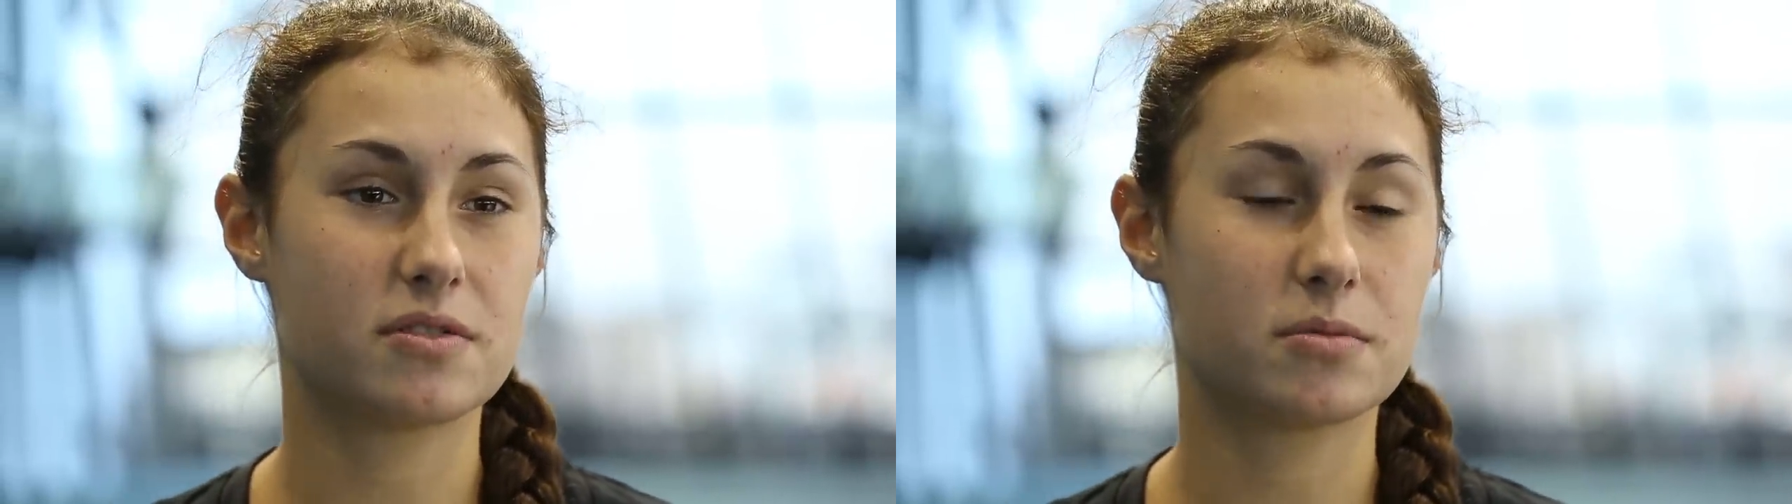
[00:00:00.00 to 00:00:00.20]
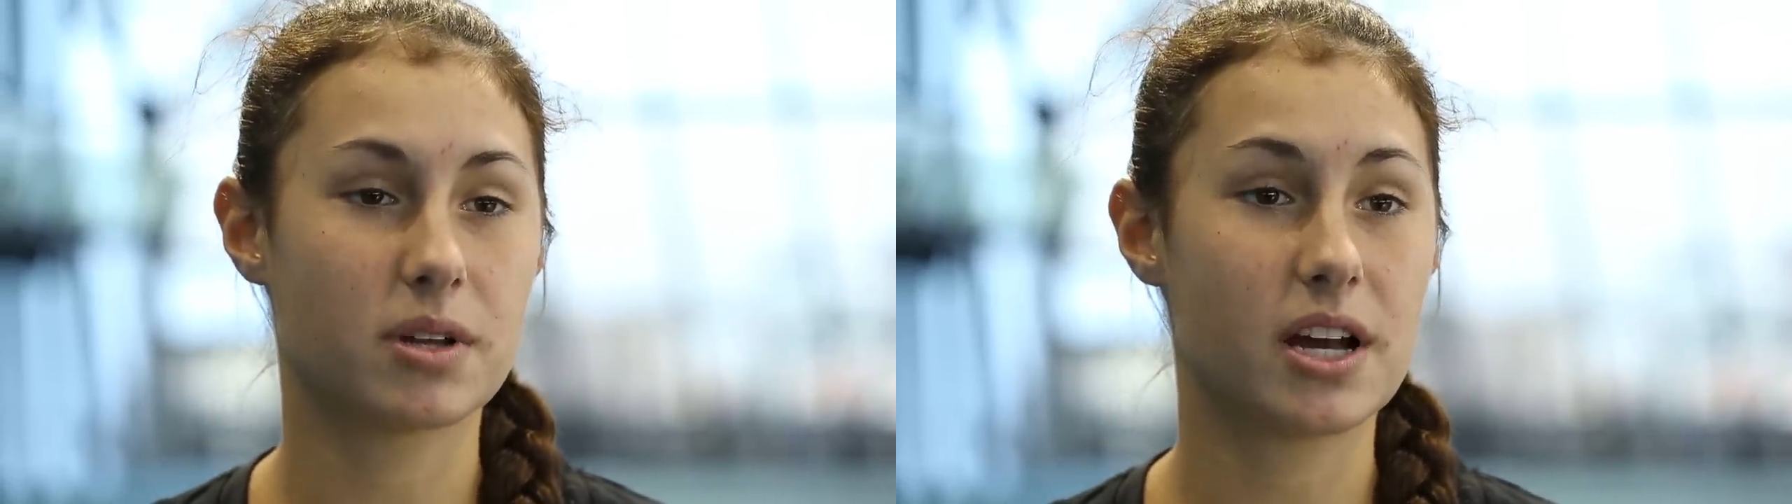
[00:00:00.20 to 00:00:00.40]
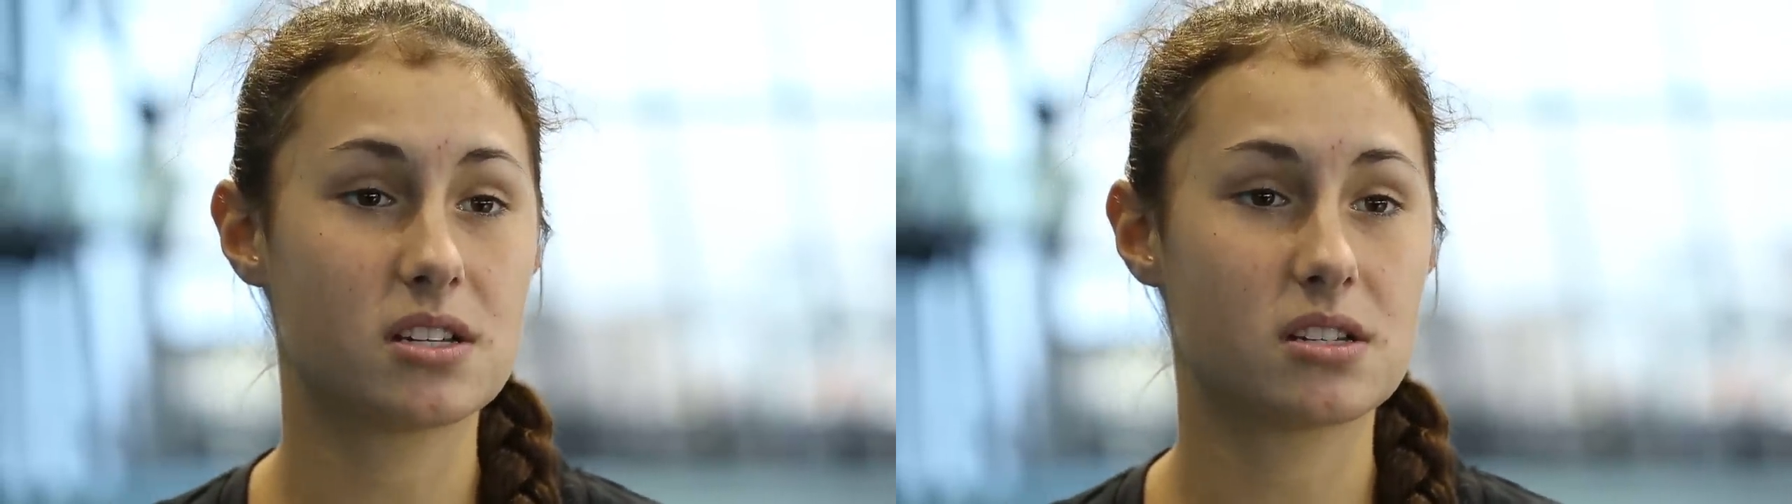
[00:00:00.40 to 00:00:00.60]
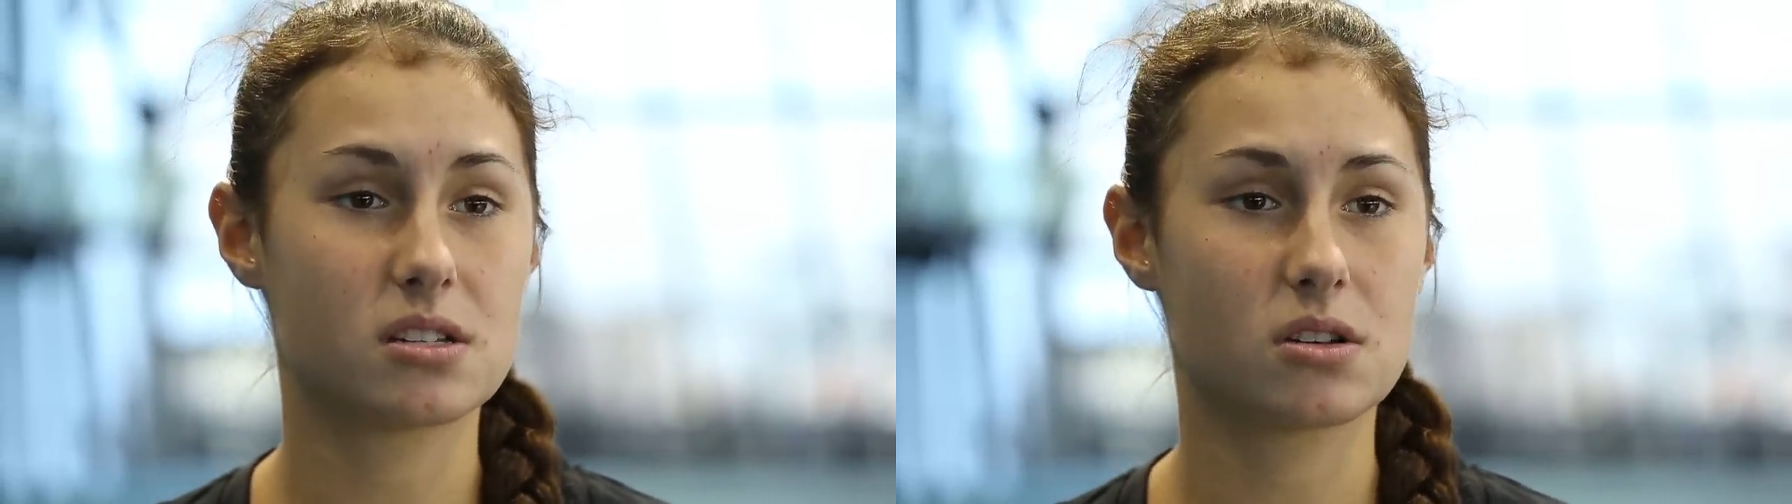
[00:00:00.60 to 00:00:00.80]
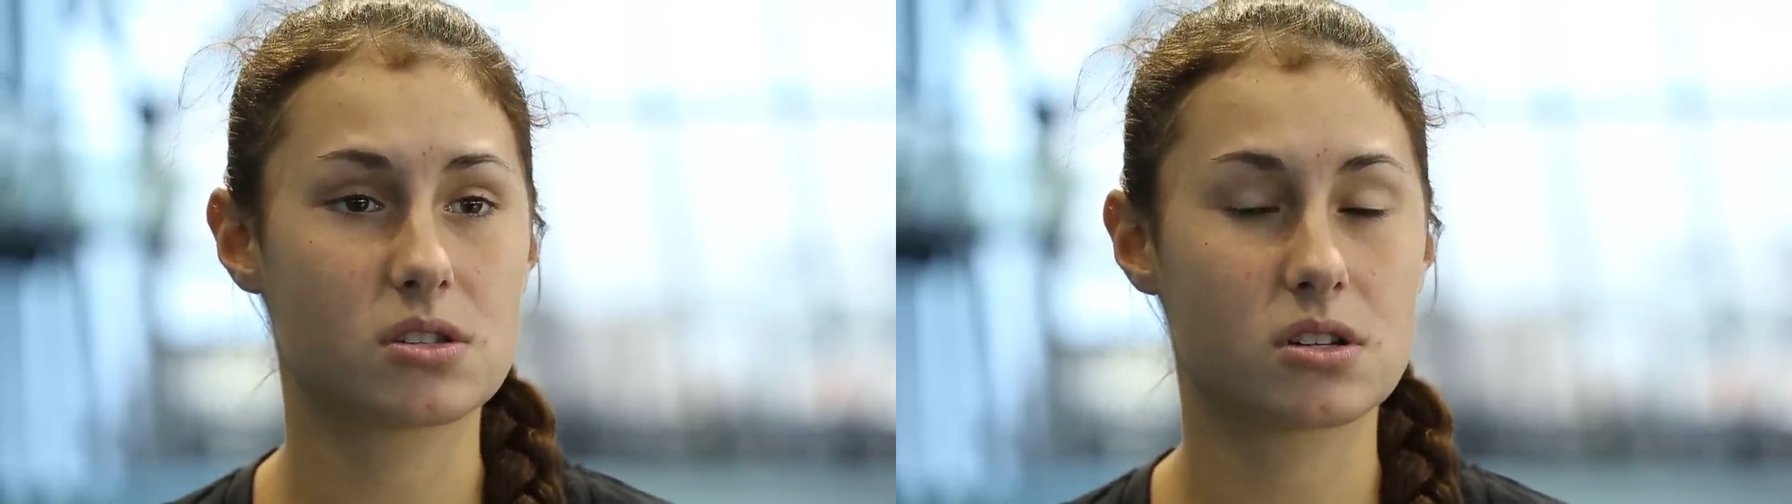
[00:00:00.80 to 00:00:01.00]
different places
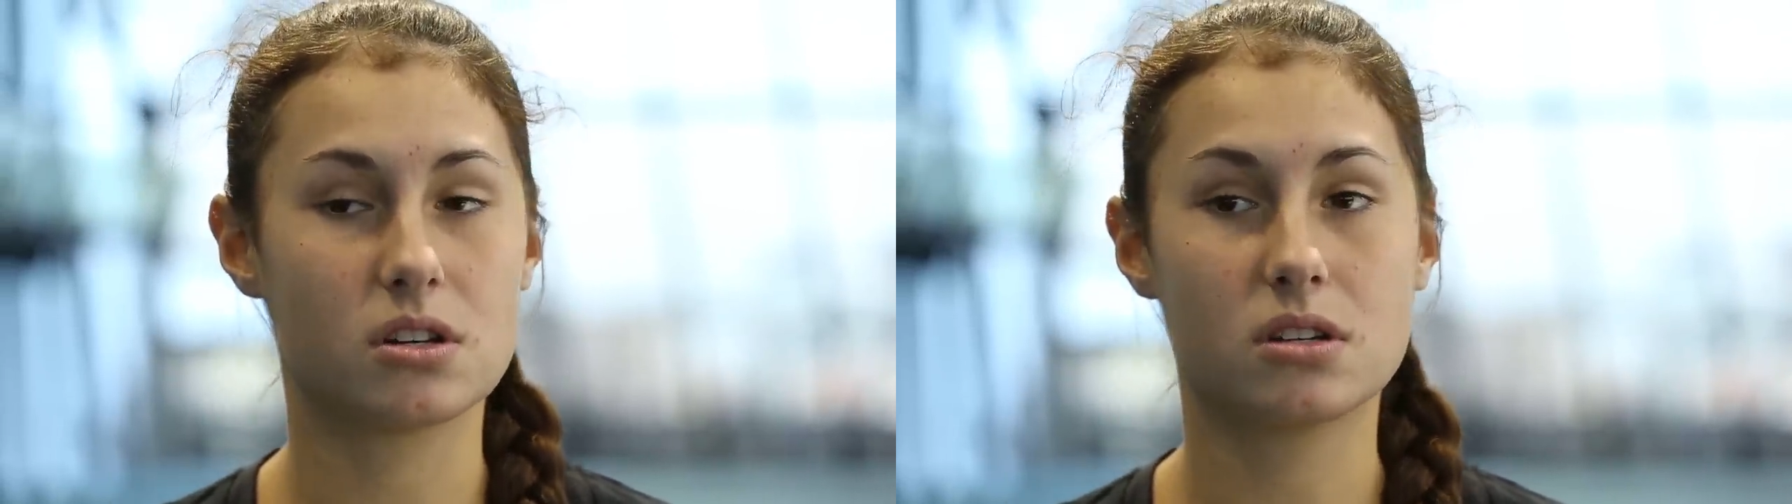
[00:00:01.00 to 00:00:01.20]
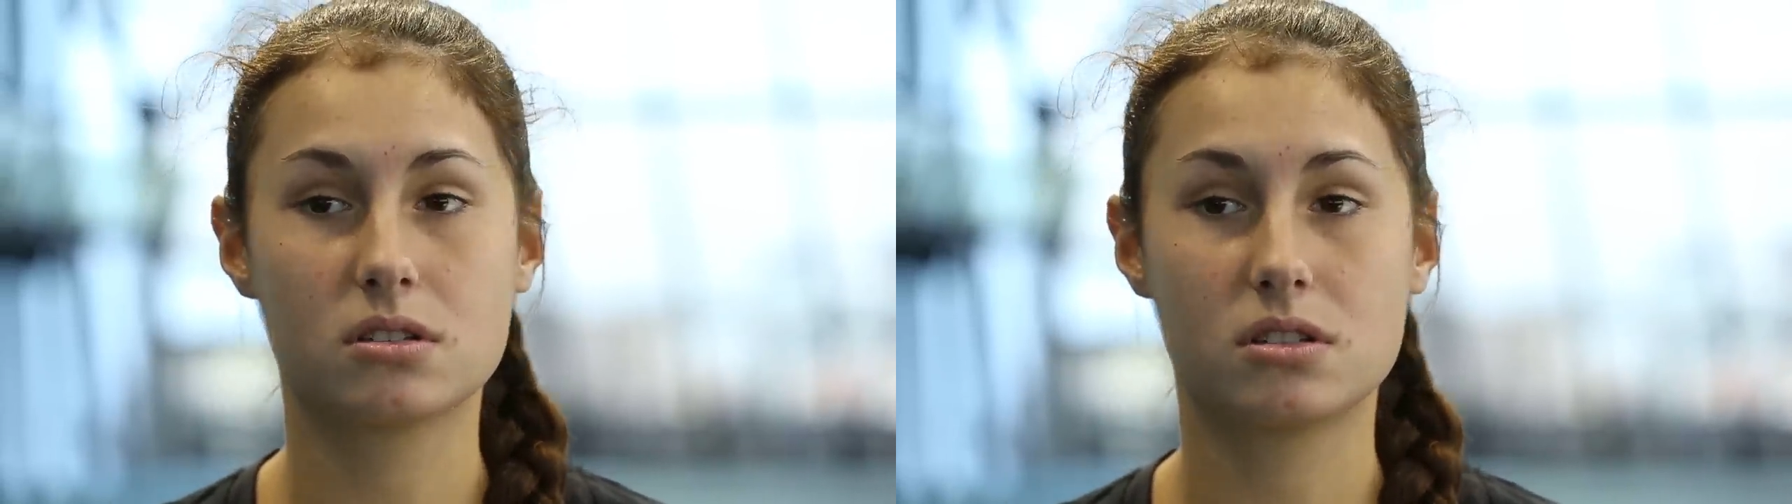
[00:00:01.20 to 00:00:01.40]
is also